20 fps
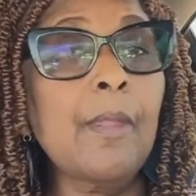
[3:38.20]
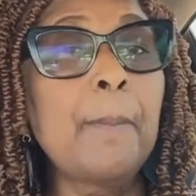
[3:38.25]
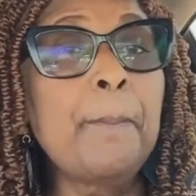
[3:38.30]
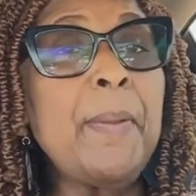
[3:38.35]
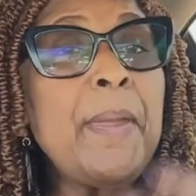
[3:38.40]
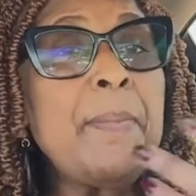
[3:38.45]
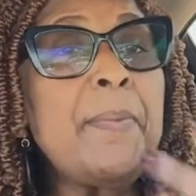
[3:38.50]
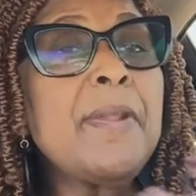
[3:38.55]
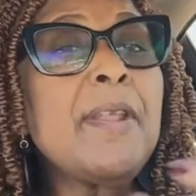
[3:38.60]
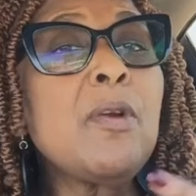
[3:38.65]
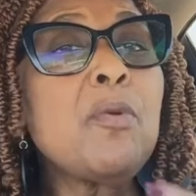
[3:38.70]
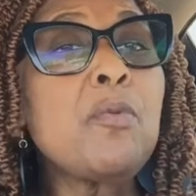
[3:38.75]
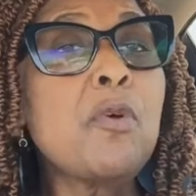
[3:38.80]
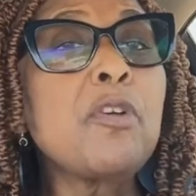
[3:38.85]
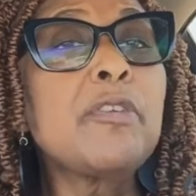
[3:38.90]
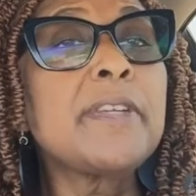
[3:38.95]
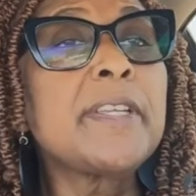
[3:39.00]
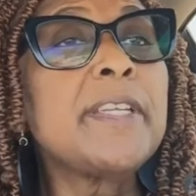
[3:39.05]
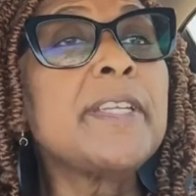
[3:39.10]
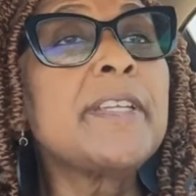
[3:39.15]
People that
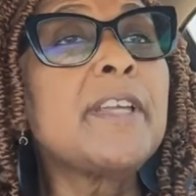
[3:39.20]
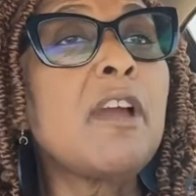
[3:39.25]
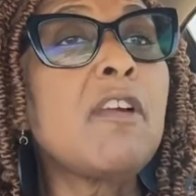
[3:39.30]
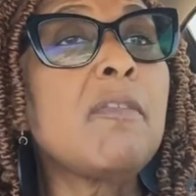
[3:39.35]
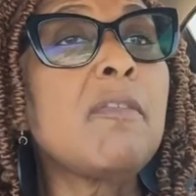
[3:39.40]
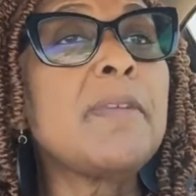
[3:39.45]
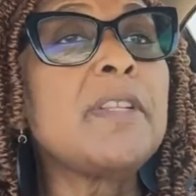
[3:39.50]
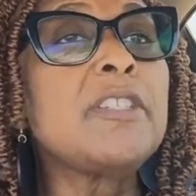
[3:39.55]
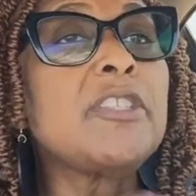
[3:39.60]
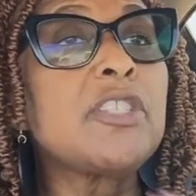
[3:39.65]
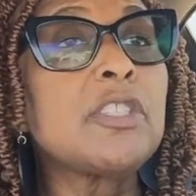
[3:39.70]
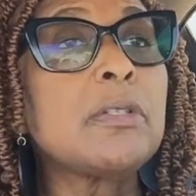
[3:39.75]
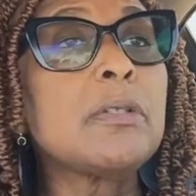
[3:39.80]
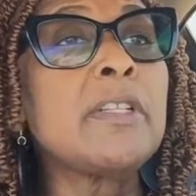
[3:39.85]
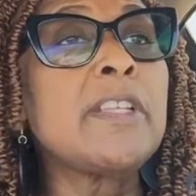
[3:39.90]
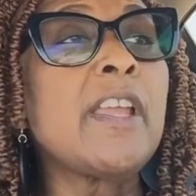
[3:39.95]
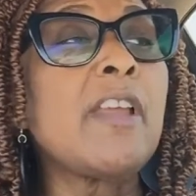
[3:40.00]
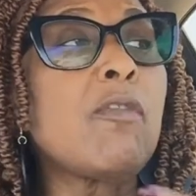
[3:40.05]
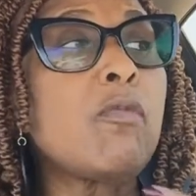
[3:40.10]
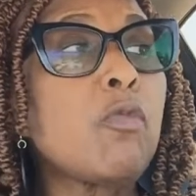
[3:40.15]
work in government
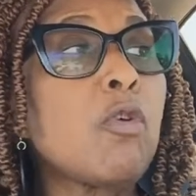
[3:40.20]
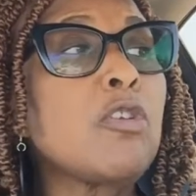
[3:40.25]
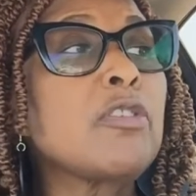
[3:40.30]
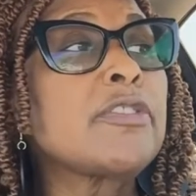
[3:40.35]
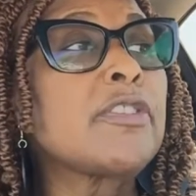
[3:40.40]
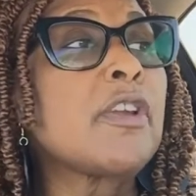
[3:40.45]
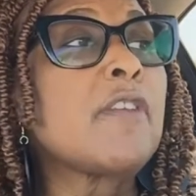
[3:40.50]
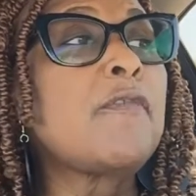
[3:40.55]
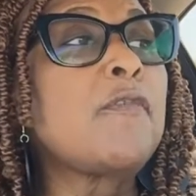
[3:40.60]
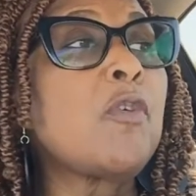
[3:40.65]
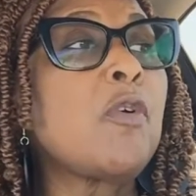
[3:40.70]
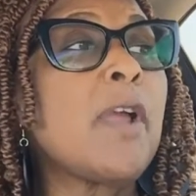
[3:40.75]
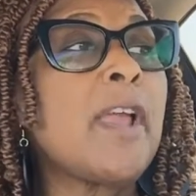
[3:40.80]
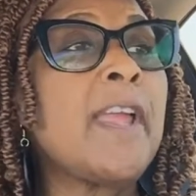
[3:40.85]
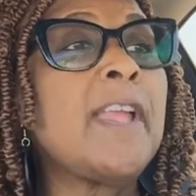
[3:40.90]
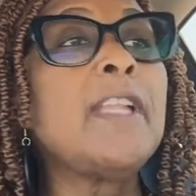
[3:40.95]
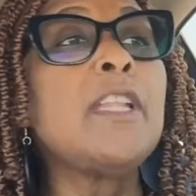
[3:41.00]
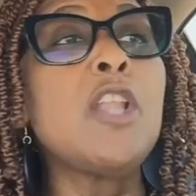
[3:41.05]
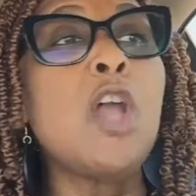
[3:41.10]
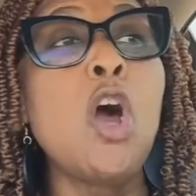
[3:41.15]
generally have worked there for
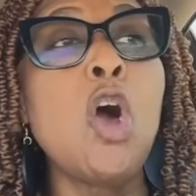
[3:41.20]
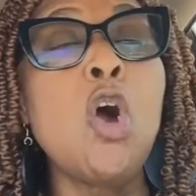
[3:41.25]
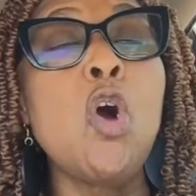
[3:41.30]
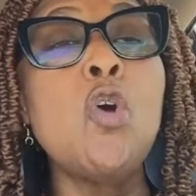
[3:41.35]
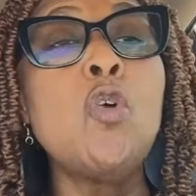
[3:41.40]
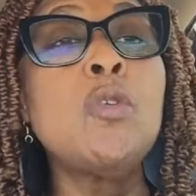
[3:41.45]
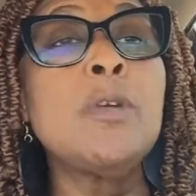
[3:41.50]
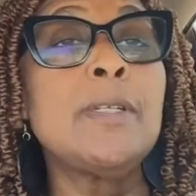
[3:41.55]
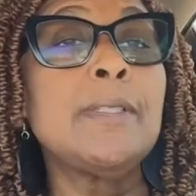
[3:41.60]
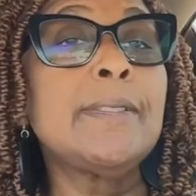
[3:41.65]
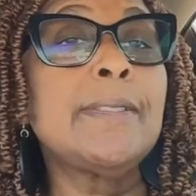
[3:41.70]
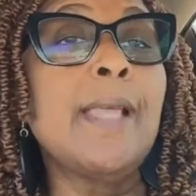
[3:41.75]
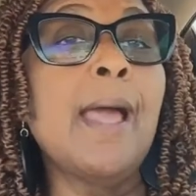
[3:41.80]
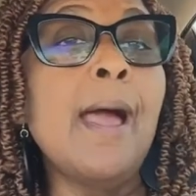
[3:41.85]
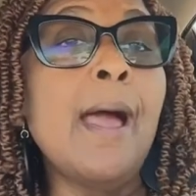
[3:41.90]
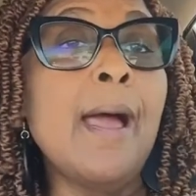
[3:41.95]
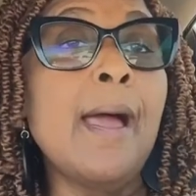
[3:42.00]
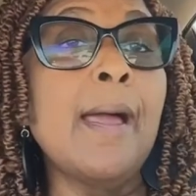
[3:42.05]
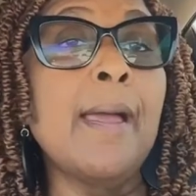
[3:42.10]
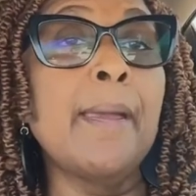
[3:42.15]
a long
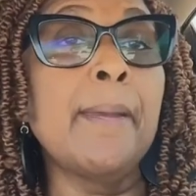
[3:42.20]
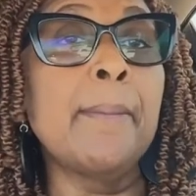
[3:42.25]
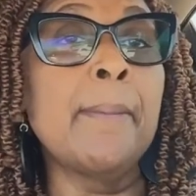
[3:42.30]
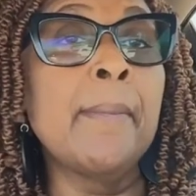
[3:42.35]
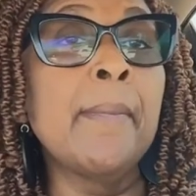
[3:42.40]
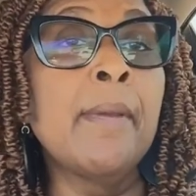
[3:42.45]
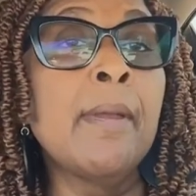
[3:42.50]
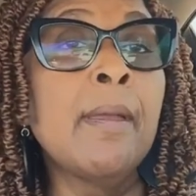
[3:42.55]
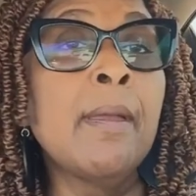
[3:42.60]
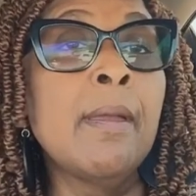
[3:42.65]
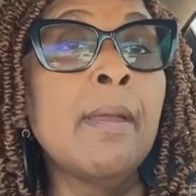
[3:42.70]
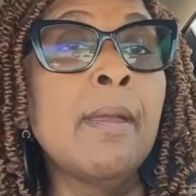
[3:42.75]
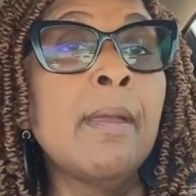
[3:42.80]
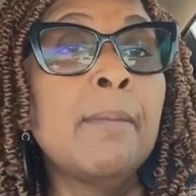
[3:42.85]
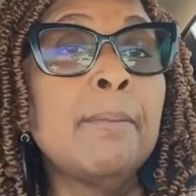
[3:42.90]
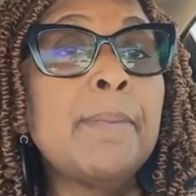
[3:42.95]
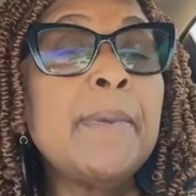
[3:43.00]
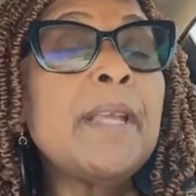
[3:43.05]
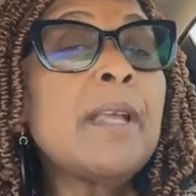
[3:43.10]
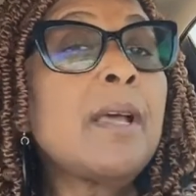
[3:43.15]
time.
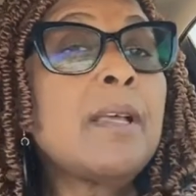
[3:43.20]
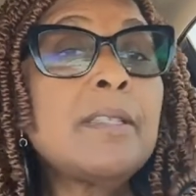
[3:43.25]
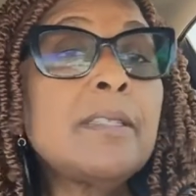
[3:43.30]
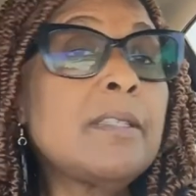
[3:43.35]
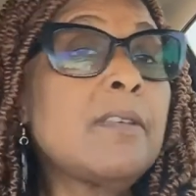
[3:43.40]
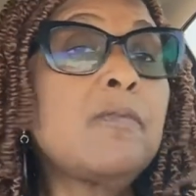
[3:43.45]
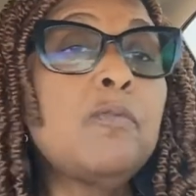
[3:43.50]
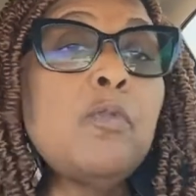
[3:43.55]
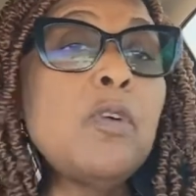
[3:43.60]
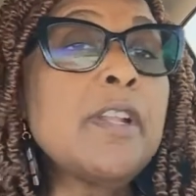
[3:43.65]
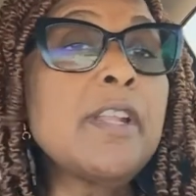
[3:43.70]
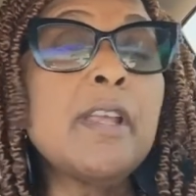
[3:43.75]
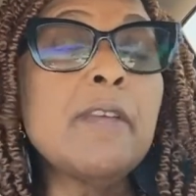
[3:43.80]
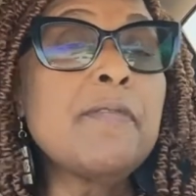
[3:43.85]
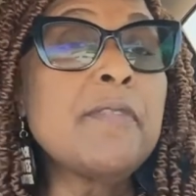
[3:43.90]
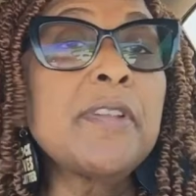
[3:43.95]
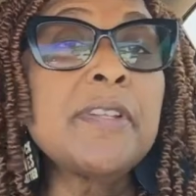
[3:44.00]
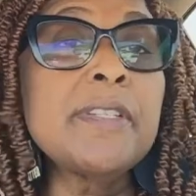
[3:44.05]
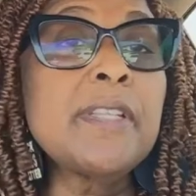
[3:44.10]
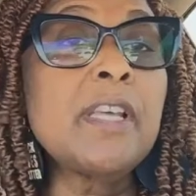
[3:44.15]
Because of
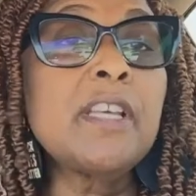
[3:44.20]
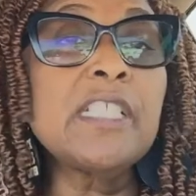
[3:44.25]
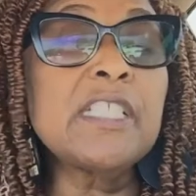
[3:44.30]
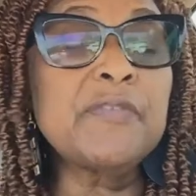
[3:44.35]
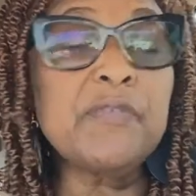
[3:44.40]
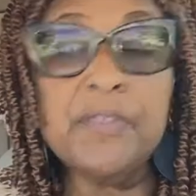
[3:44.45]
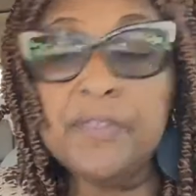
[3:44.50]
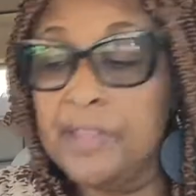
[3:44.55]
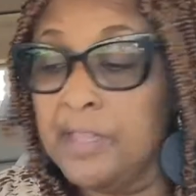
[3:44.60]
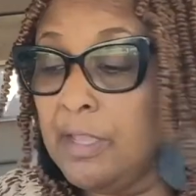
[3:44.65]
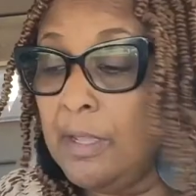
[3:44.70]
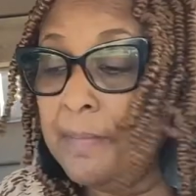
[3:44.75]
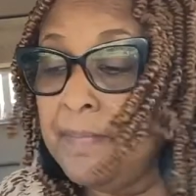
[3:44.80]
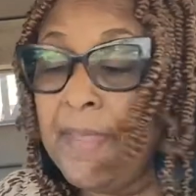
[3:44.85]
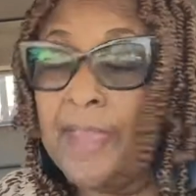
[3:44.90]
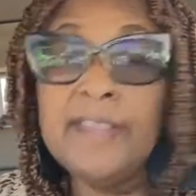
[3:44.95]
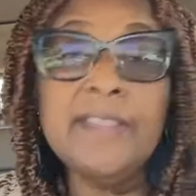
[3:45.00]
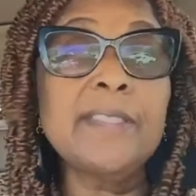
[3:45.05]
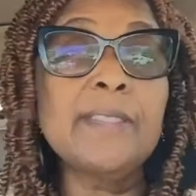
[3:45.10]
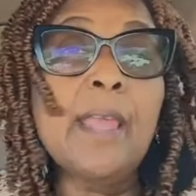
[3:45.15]
whatever it does for them,
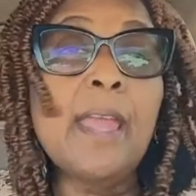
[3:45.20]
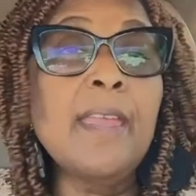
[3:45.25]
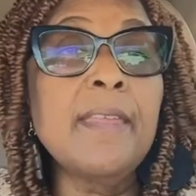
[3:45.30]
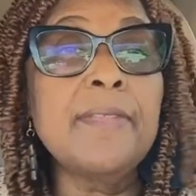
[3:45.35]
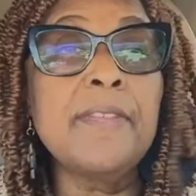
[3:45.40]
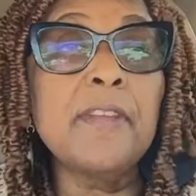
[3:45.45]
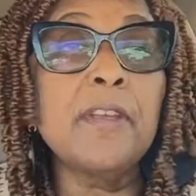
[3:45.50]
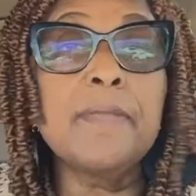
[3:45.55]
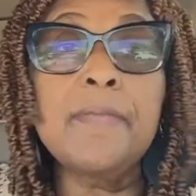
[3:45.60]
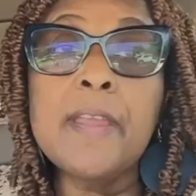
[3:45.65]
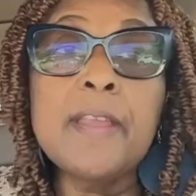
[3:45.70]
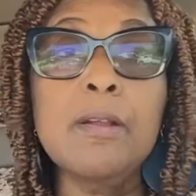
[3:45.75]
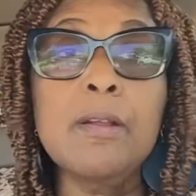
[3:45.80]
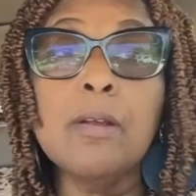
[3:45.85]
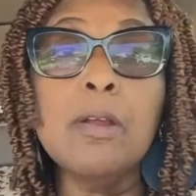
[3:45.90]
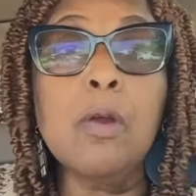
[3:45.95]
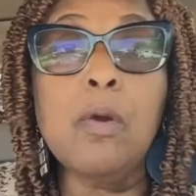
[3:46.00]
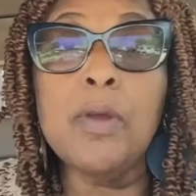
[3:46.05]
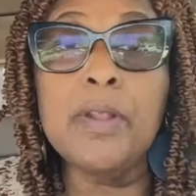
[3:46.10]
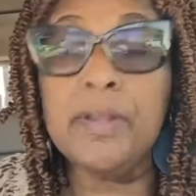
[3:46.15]
they stay there. They
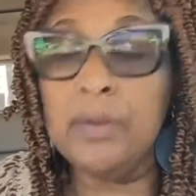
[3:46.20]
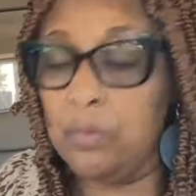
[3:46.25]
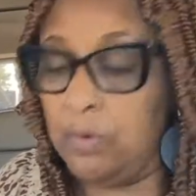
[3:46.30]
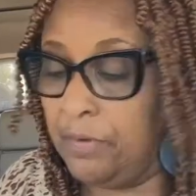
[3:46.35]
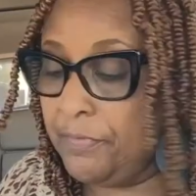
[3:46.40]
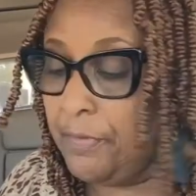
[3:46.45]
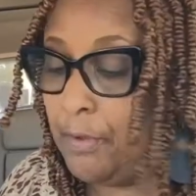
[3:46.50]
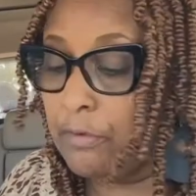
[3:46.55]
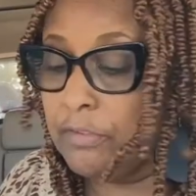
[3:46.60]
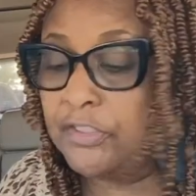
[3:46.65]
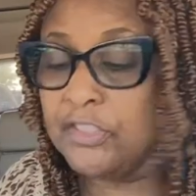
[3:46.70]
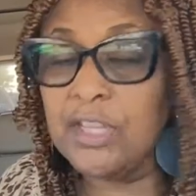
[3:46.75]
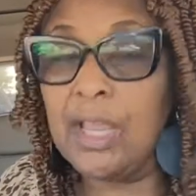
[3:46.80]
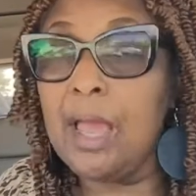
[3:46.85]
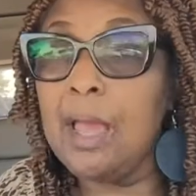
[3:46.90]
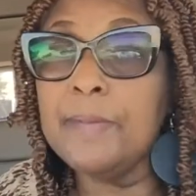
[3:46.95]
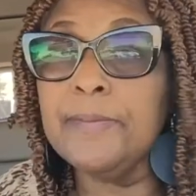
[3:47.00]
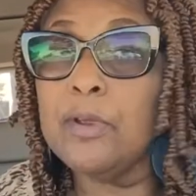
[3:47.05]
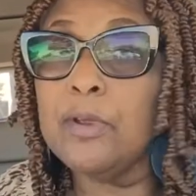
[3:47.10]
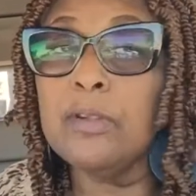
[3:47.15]
don't go anywhere. Those
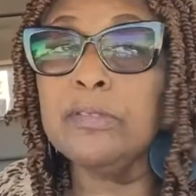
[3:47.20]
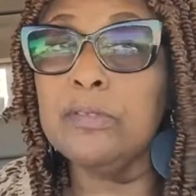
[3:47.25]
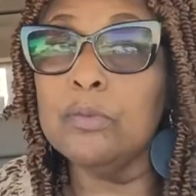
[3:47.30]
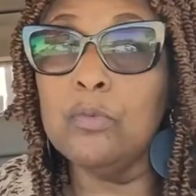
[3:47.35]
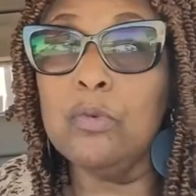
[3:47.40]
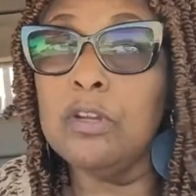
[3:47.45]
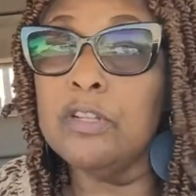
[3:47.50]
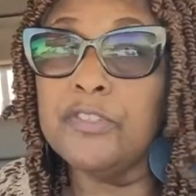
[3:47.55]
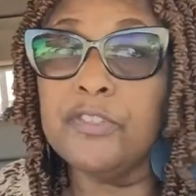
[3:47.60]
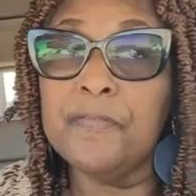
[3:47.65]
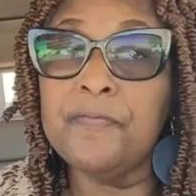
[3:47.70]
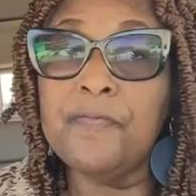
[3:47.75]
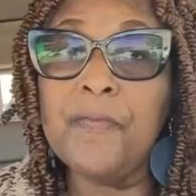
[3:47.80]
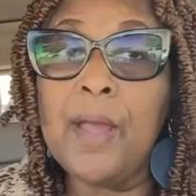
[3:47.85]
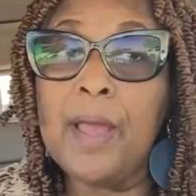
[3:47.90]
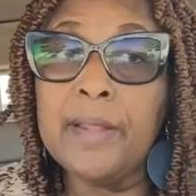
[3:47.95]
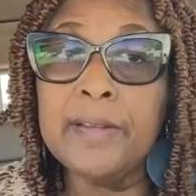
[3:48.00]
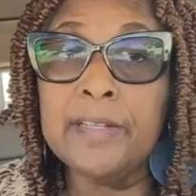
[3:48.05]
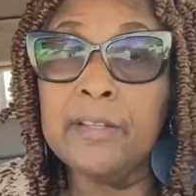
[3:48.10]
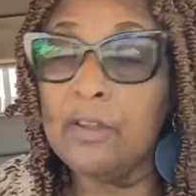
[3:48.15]
jobs aren't the ones you're
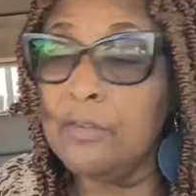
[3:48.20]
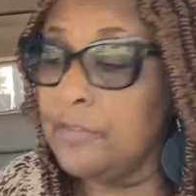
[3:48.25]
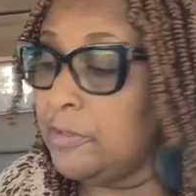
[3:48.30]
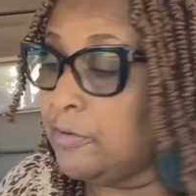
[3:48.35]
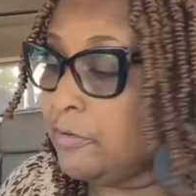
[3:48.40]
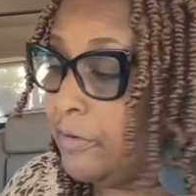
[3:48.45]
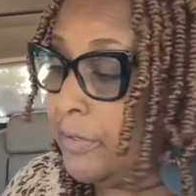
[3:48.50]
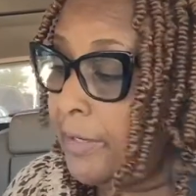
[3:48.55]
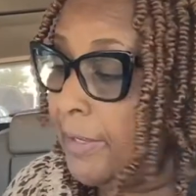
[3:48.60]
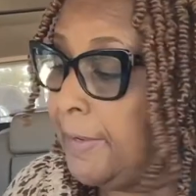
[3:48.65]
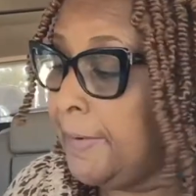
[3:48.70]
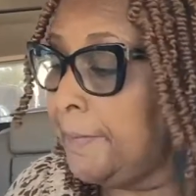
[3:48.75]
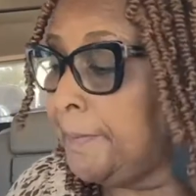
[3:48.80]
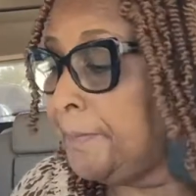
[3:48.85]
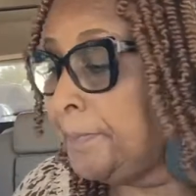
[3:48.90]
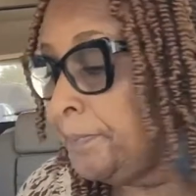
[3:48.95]
finding on the internet.